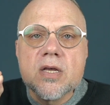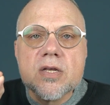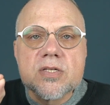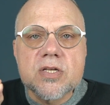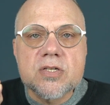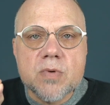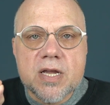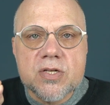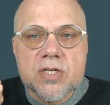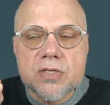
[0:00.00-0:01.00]

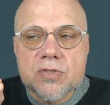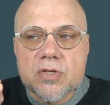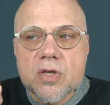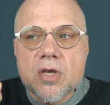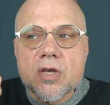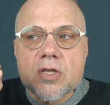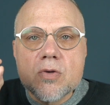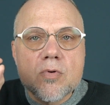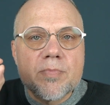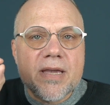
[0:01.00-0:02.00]
situations,
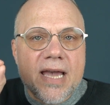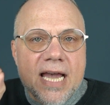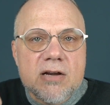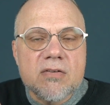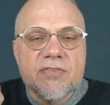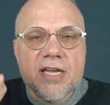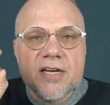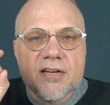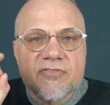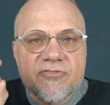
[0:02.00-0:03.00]
you will be
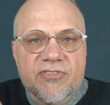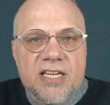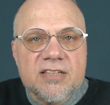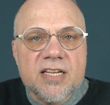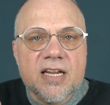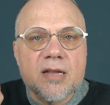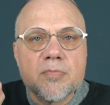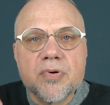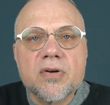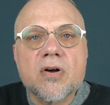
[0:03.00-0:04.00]
aggravated, offended, and
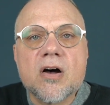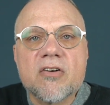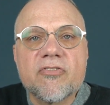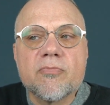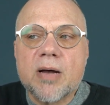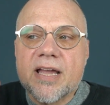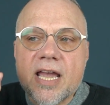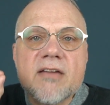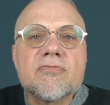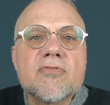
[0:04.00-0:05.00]
put off by
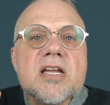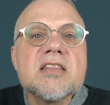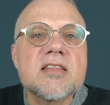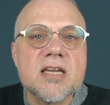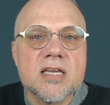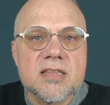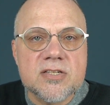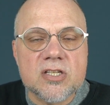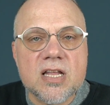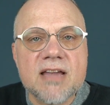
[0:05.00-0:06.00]
everything in
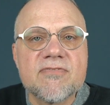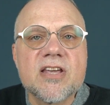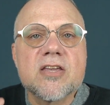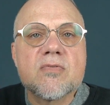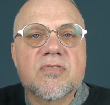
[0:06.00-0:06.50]
this life that you